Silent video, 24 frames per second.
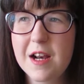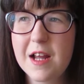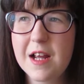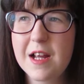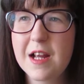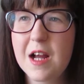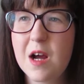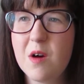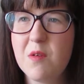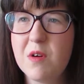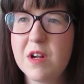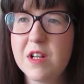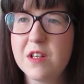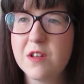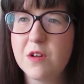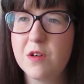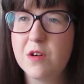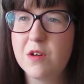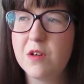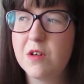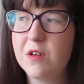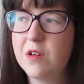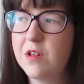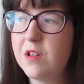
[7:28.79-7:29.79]
Like,
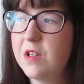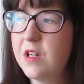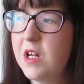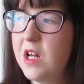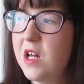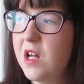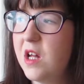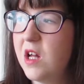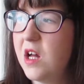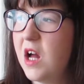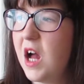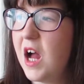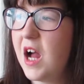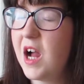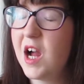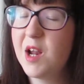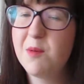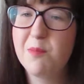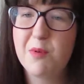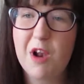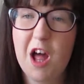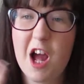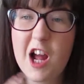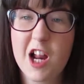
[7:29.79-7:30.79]
I
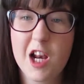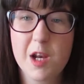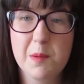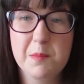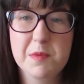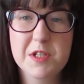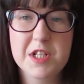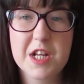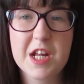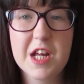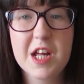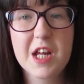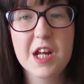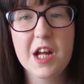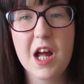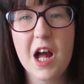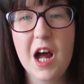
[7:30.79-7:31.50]
had black lipstick,